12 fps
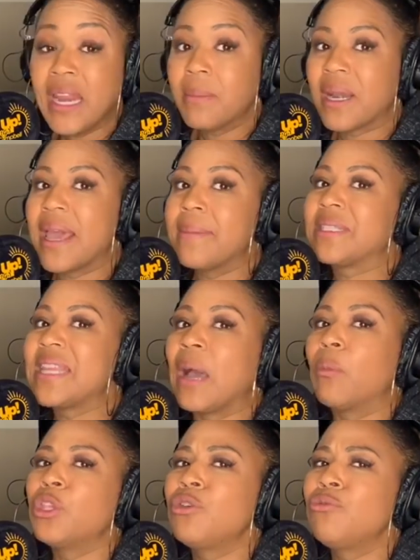them games.
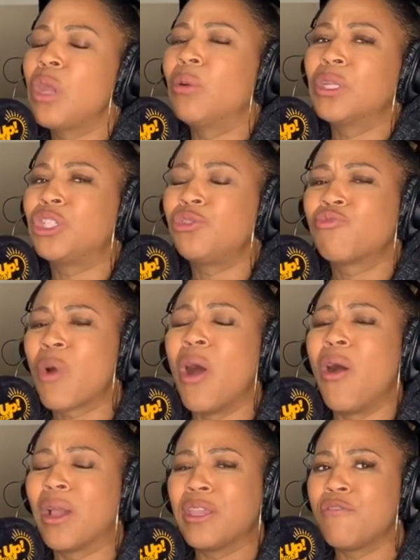Not when you know that you're
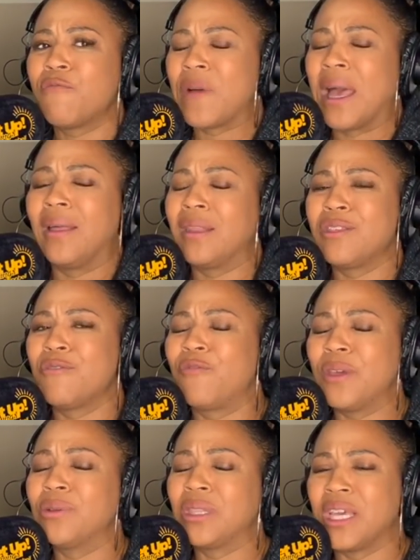wrong and you foul and you
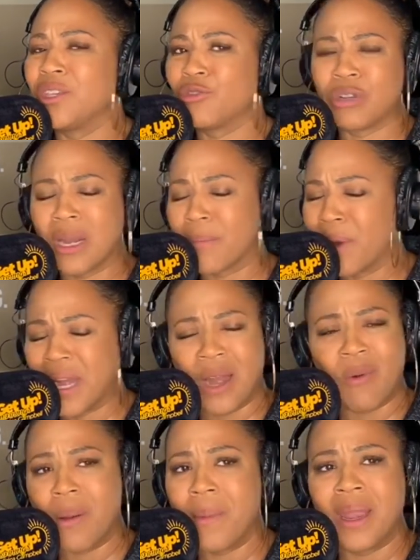filthy and you're trying to bring that
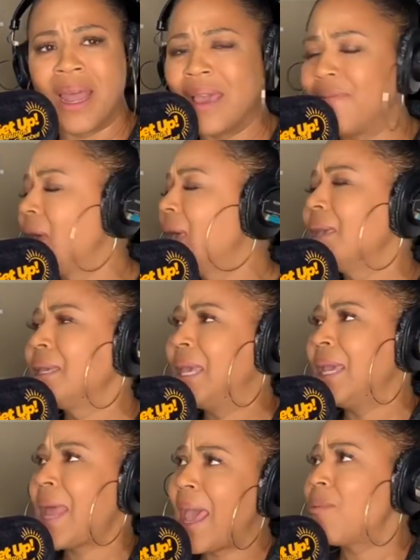around my life.
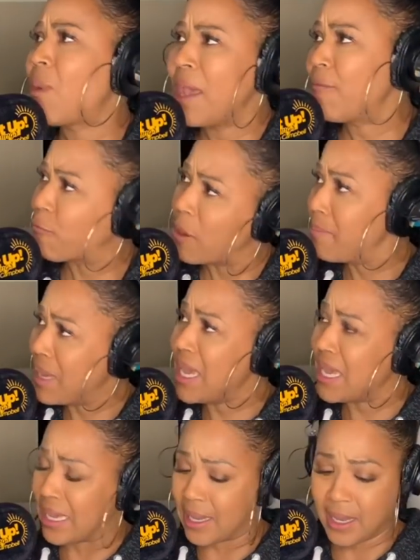Get away from
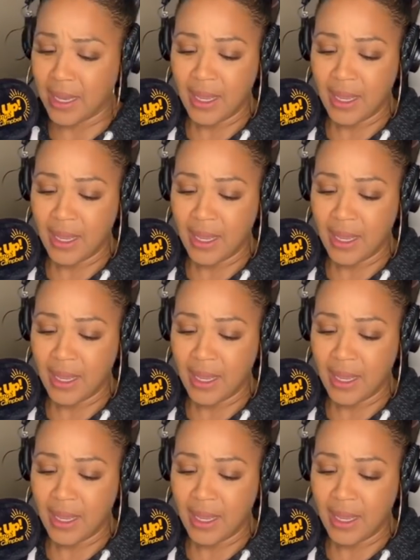me.